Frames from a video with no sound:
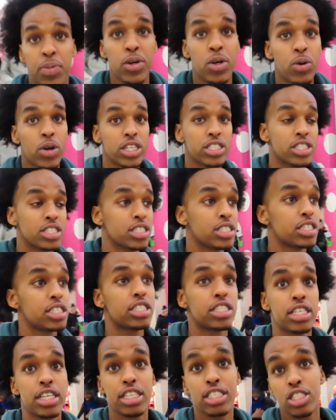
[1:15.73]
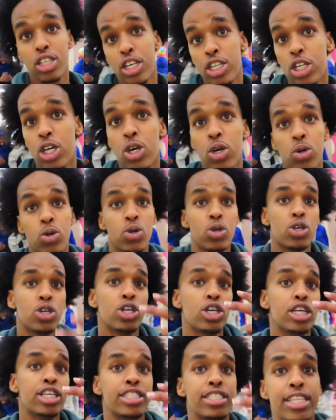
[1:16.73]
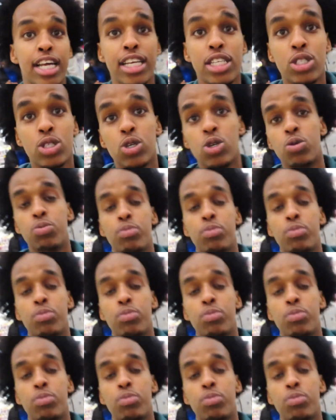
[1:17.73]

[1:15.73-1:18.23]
questions and shit, so you know, stay tuned,